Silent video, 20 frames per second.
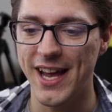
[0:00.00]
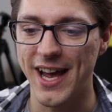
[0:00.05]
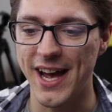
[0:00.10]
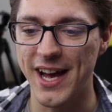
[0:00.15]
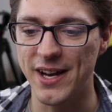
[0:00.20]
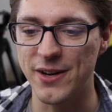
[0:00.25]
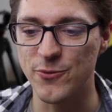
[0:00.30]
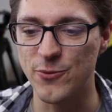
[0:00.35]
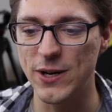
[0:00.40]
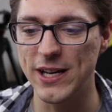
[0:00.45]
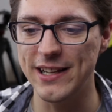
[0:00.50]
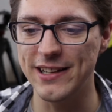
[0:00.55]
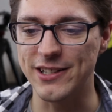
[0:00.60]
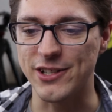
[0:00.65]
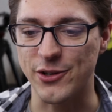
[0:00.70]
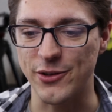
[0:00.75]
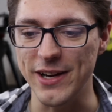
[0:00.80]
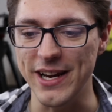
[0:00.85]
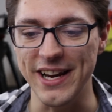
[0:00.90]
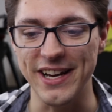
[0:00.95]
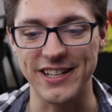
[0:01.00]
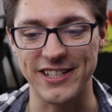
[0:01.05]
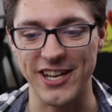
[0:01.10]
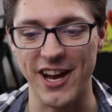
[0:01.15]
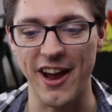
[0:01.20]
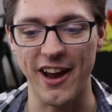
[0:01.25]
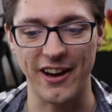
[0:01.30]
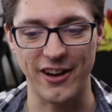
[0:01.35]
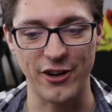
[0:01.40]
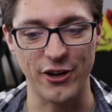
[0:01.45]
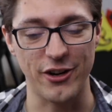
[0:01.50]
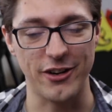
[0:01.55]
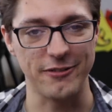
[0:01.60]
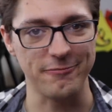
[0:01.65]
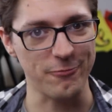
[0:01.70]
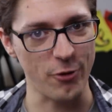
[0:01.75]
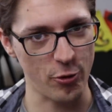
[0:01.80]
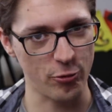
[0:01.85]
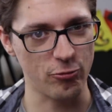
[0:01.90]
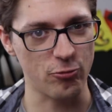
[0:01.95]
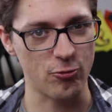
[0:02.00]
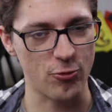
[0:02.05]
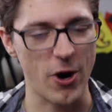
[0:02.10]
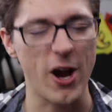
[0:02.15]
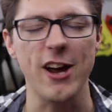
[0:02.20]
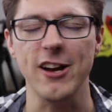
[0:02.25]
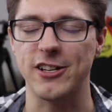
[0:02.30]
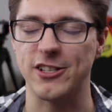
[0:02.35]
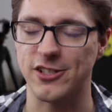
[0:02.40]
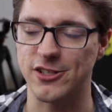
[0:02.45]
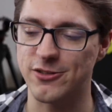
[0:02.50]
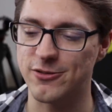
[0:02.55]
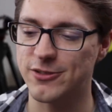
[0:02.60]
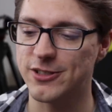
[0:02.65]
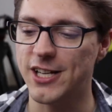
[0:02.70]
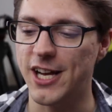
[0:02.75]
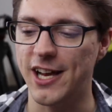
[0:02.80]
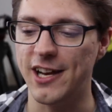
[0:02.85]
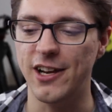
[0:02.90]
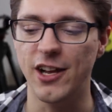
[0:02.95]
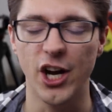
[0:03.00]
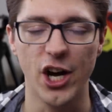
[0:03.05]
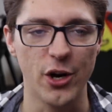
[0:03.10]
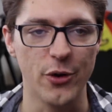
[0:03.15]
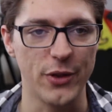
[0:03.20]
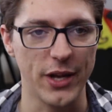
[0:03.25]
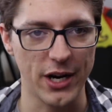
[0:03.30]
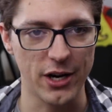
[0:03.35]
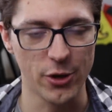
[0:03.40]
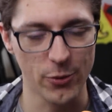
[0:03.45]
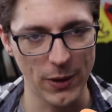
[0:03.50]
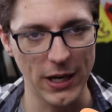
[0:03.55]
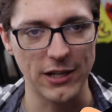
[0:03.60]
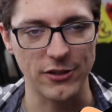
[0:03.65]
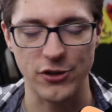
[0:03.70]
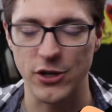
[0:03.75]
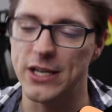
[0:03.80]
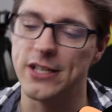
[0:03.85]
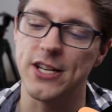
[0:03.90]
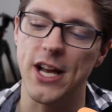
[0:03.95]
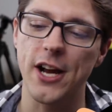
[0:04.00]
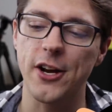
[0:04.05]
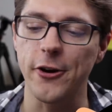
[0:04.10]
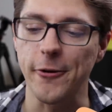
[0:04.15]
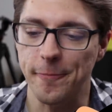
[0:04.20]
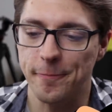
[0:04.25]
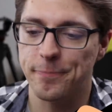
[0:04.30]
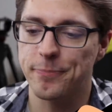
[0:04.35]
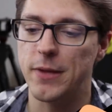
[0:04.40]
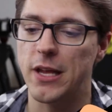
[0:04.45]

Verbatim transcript: And well-trained hacker. Alright. Hello there, well-trained hacker.